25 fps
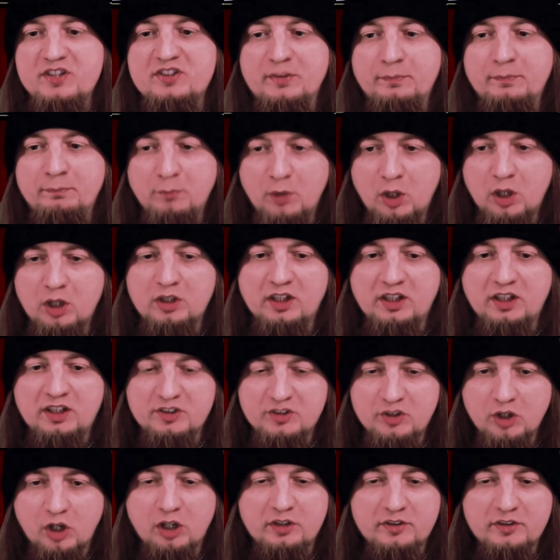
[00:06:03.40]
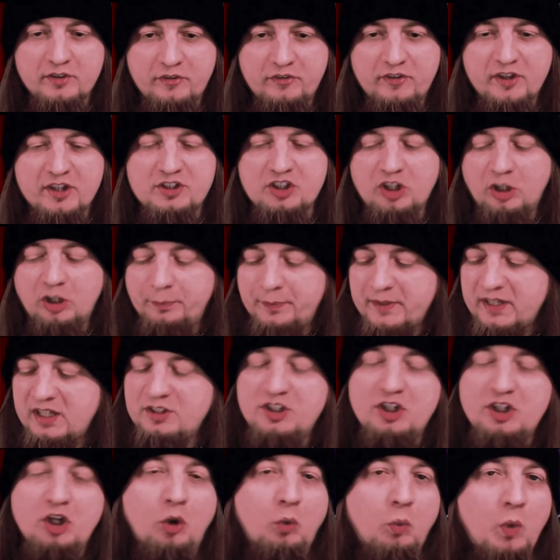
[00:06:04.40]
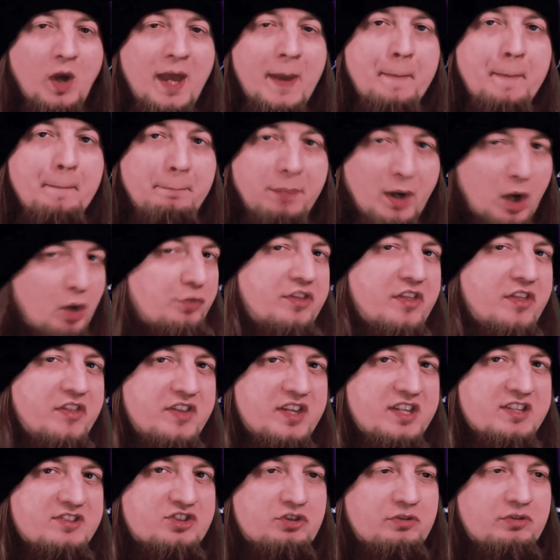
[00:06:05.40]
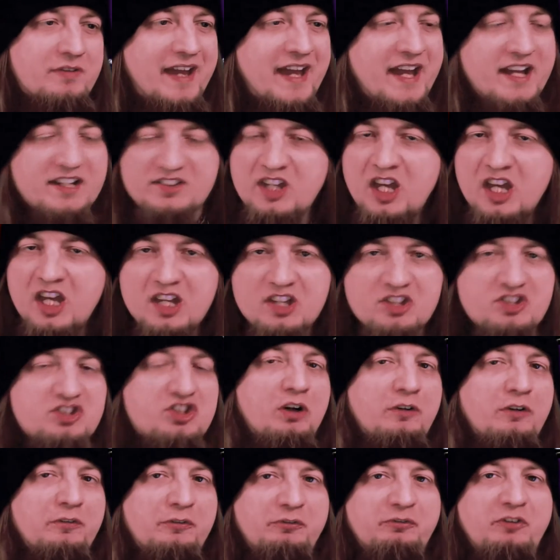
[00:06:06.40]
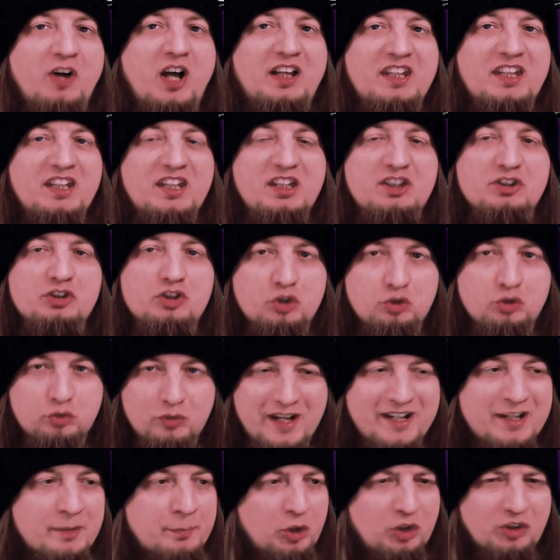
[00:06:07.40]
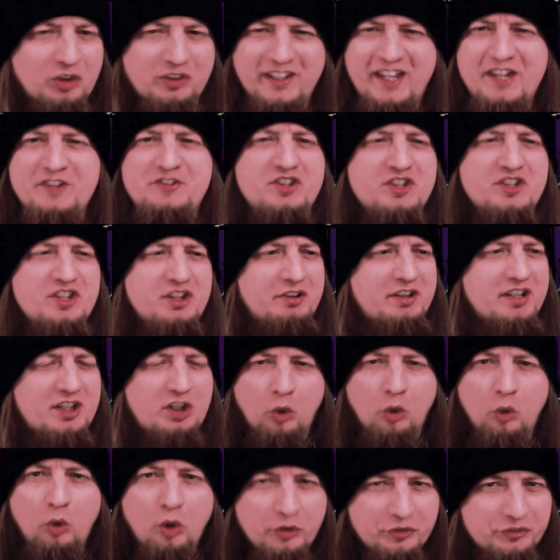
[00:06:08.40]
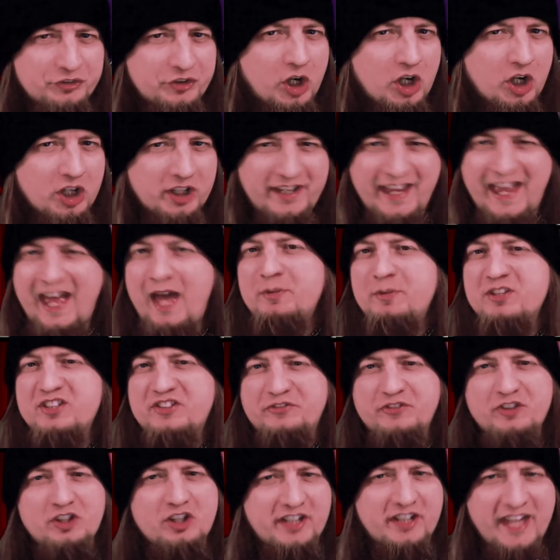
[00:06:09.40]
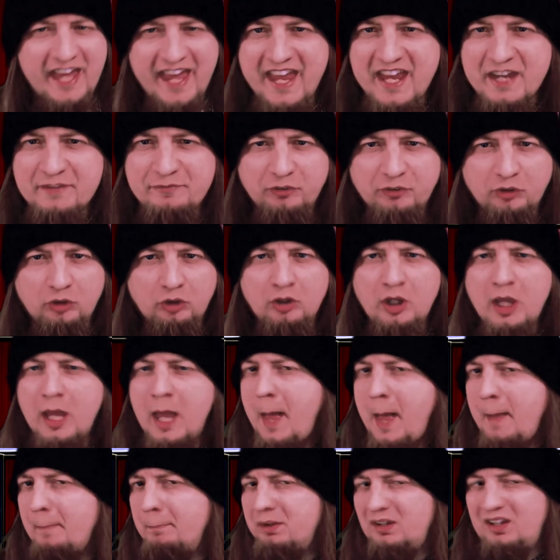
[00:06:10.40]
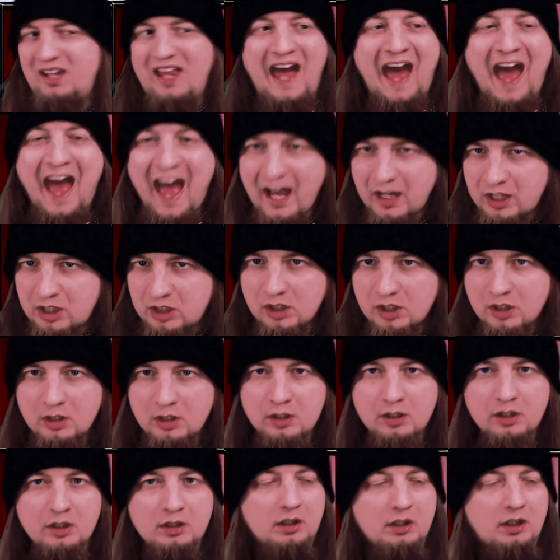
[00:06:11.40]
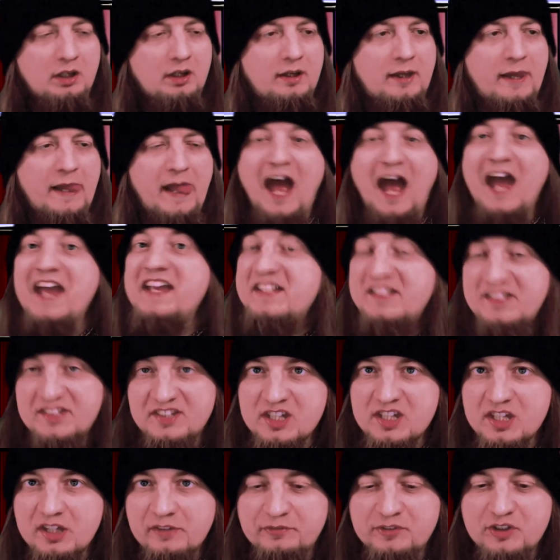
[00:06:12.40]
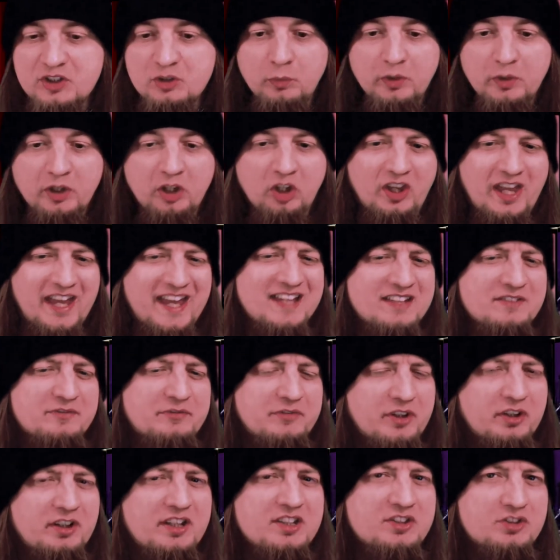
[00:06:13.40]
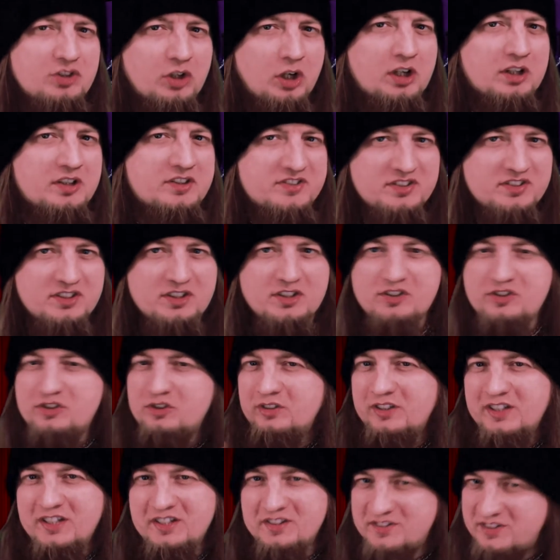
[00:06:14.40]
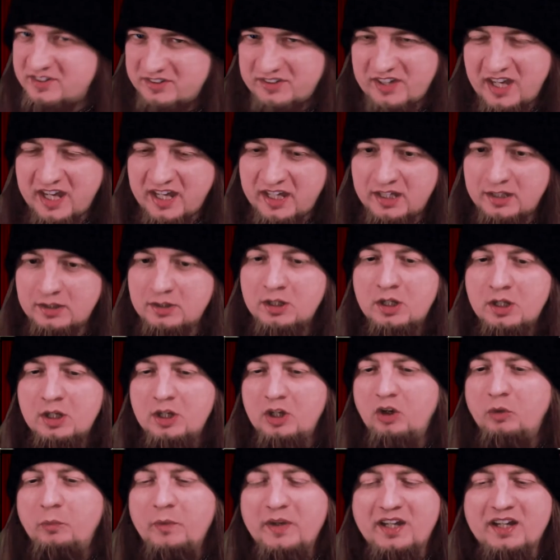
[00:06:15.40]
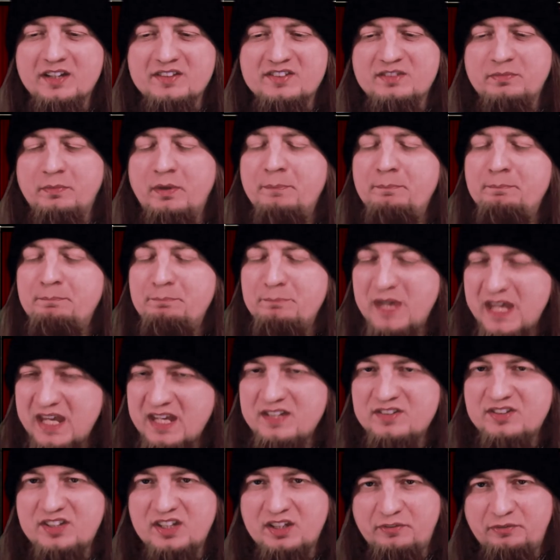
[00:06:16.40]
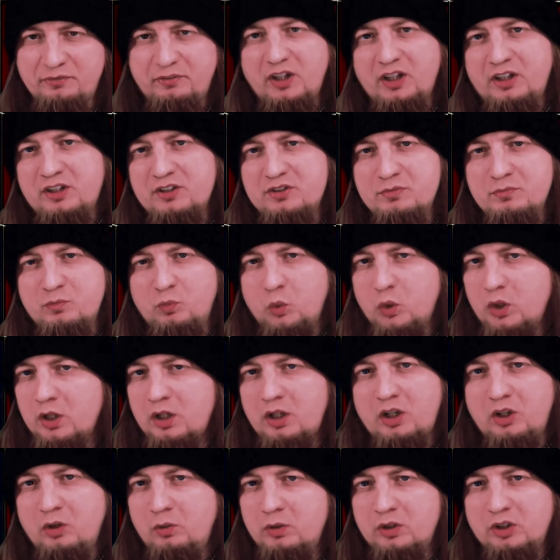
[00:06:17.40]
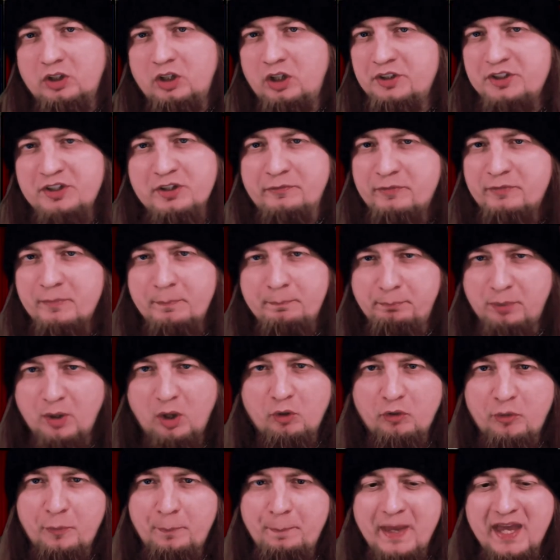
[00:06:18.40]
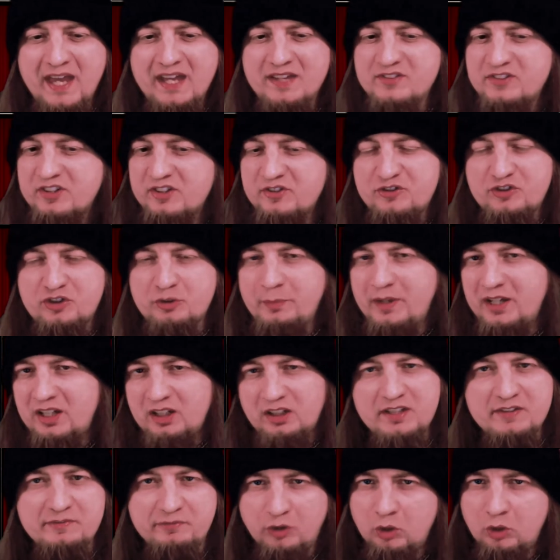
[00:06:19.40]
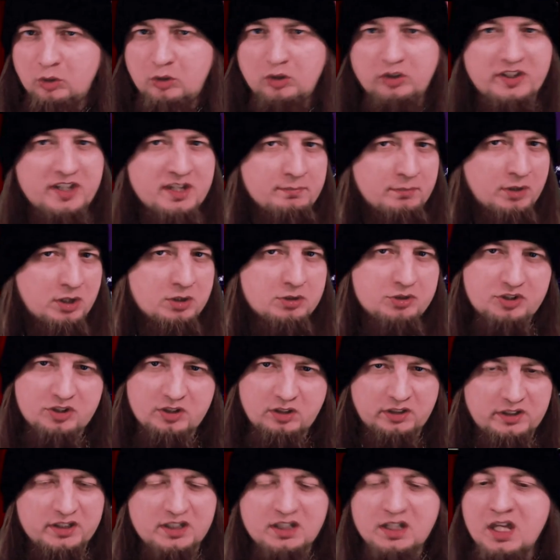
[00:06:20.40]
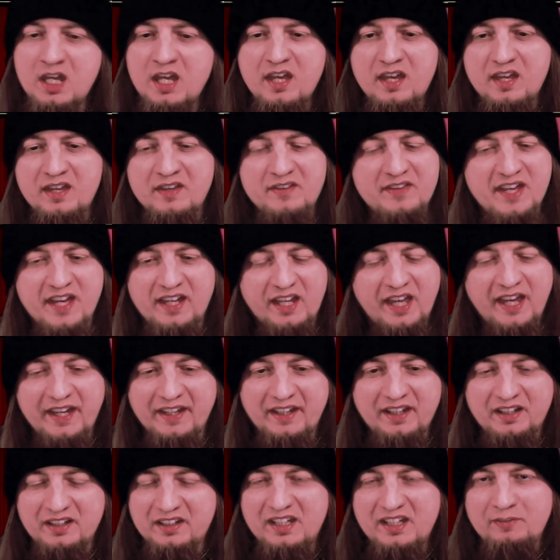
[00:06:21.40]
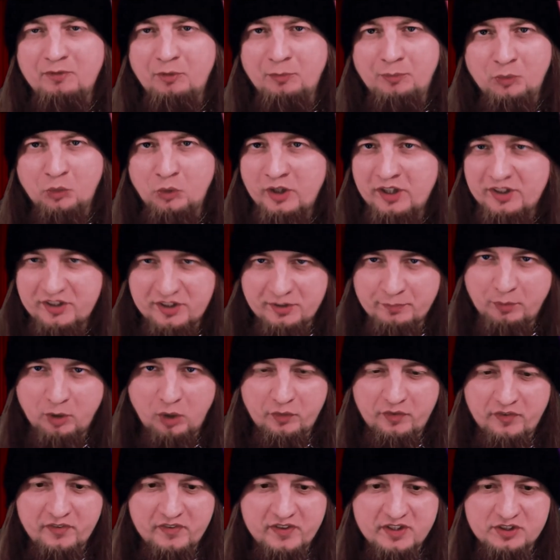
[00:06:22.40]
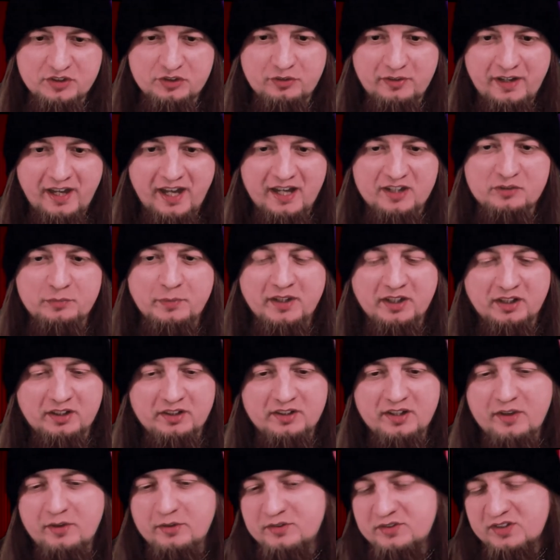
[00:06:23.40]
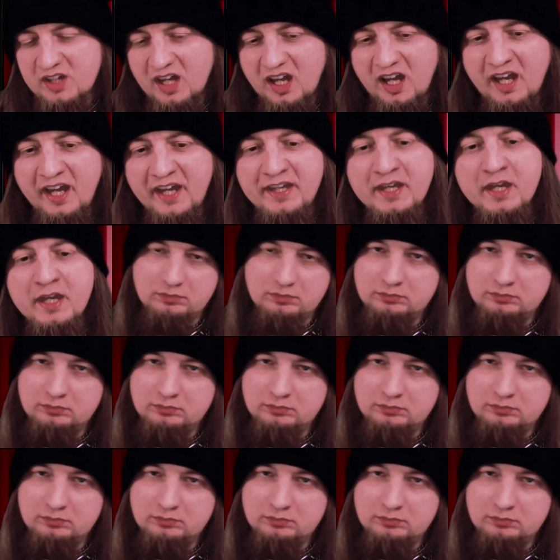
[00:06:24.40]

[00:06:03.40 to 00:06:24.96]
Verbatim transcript: Marduk Darkness That Shall Be. And you know what? Both of these tracks, so fucking incredible, legendary, cold, dark, atmospheric, hateful, black, uh, icy, if you will, and very dark, sinister, and insane. We got some amazing fucking work going on here from both bands, instrumentally, vocally, emotionally, that I got to give a point to both of these tracks. We got another tie.